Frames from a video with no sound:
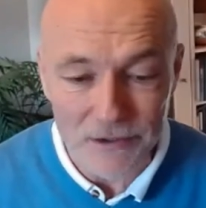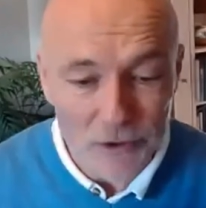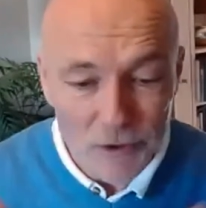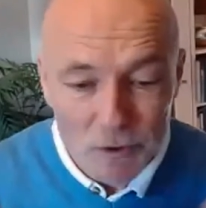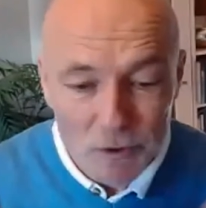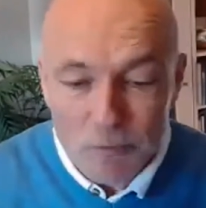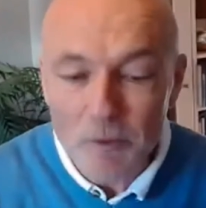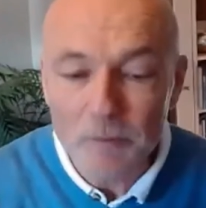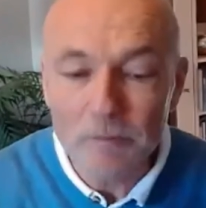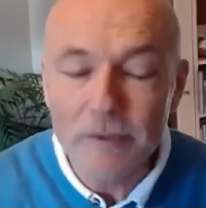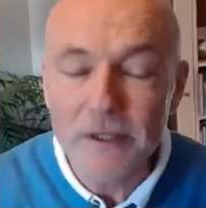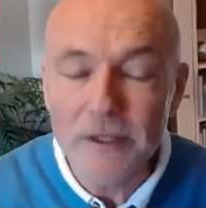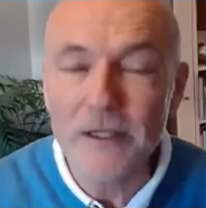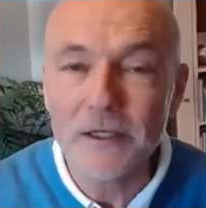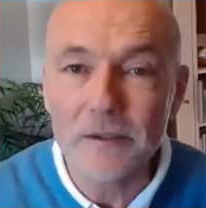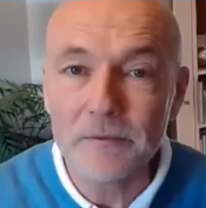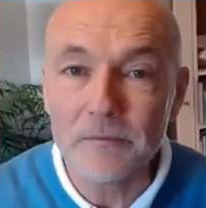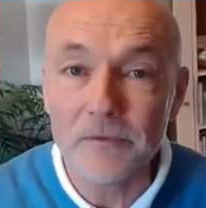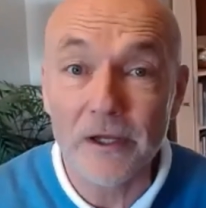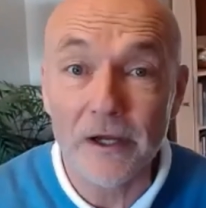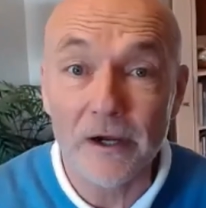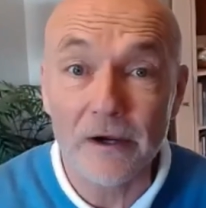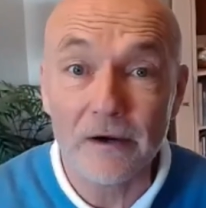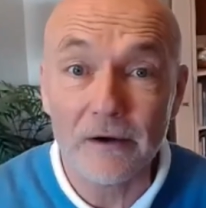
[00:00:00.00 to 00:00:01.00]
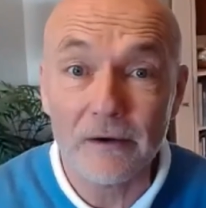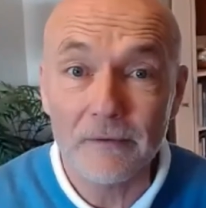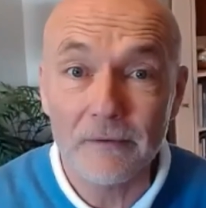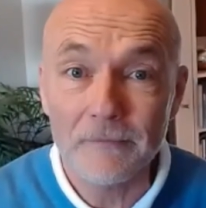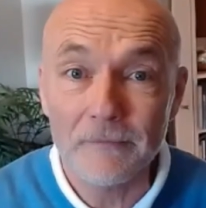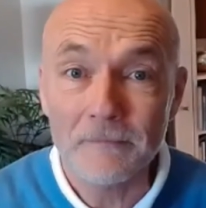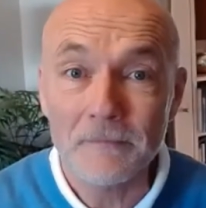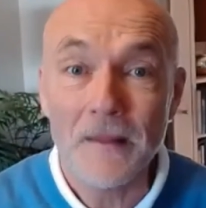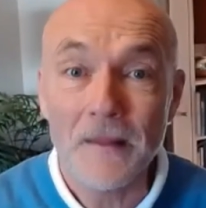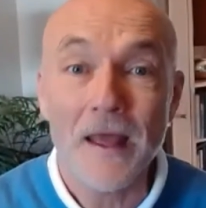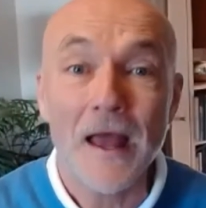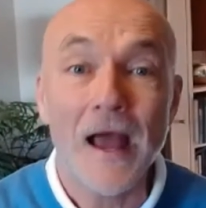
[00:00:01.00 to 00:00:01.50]
You will meet him there,
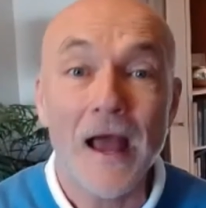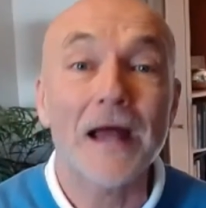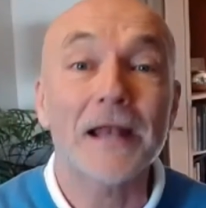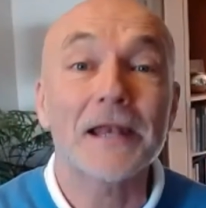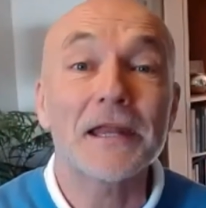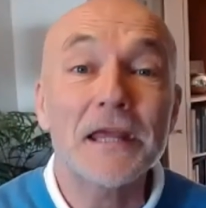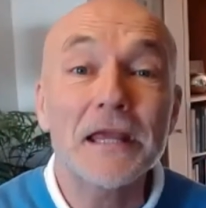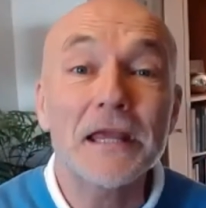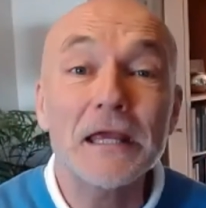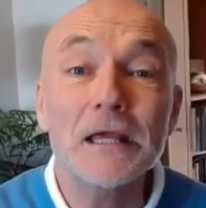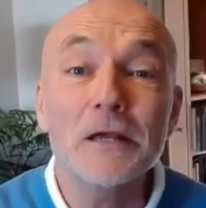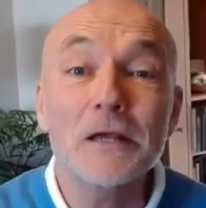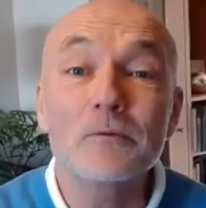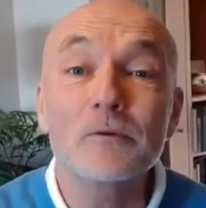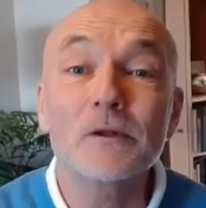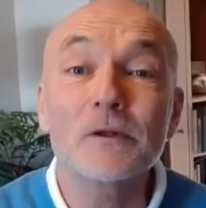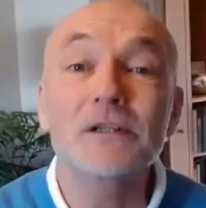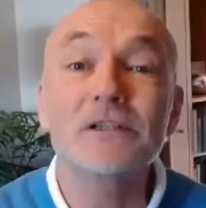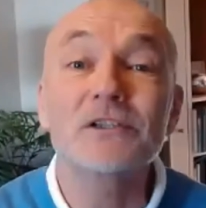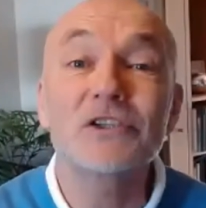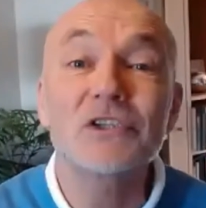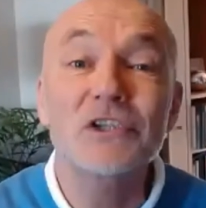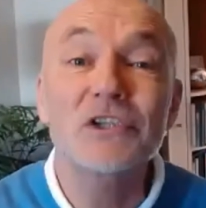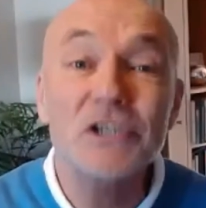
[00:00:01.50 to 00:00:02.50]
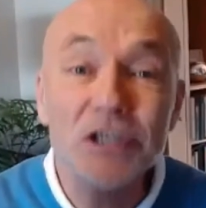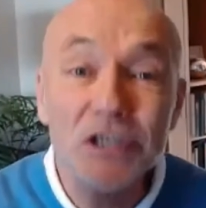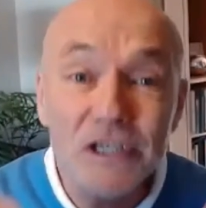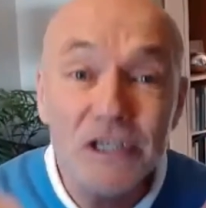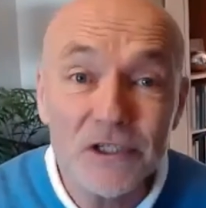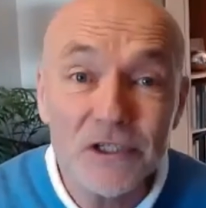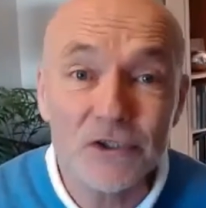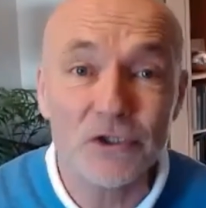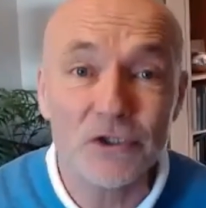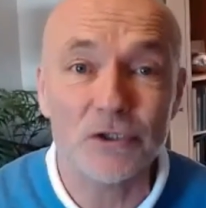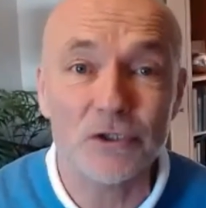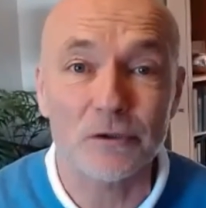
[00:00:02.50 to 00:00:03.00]
and he will
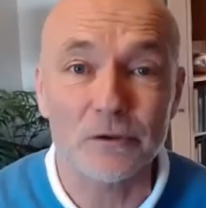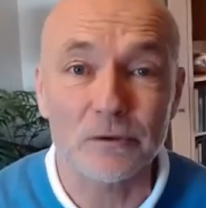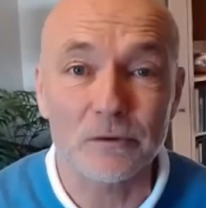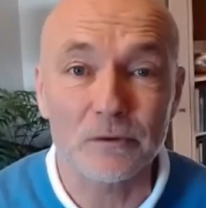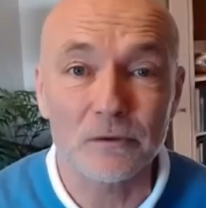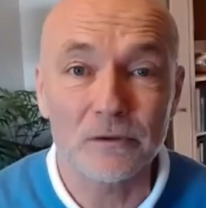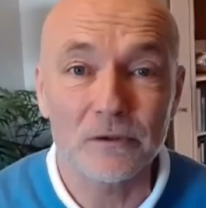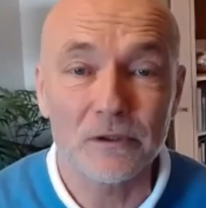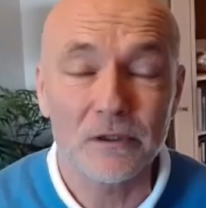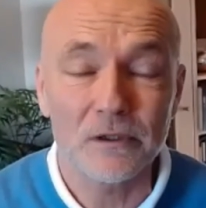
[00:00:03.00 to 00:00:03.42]
teach you